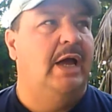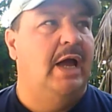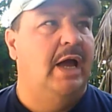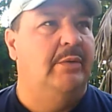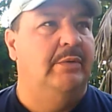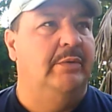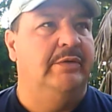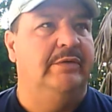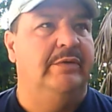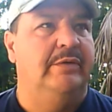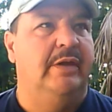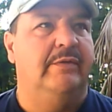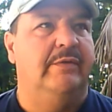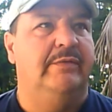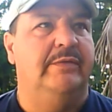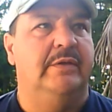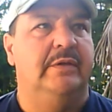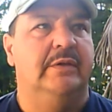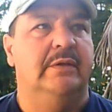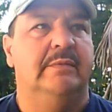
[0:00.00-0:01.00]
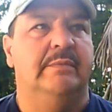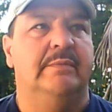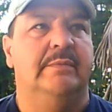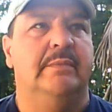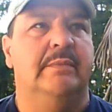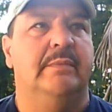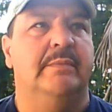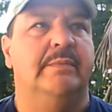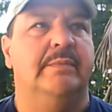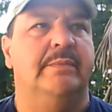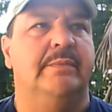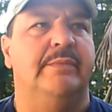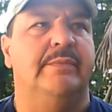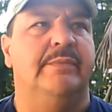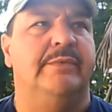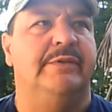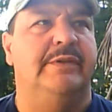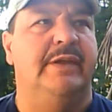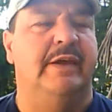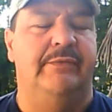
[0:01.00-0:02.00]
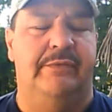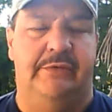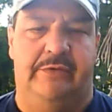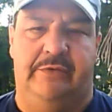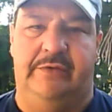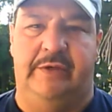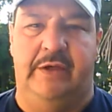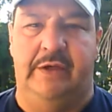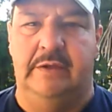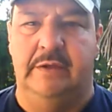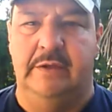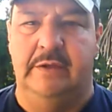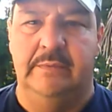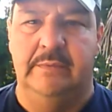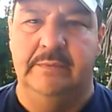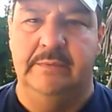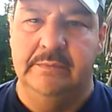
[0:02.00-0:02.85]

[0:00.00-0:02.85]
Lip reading: I was left devastated.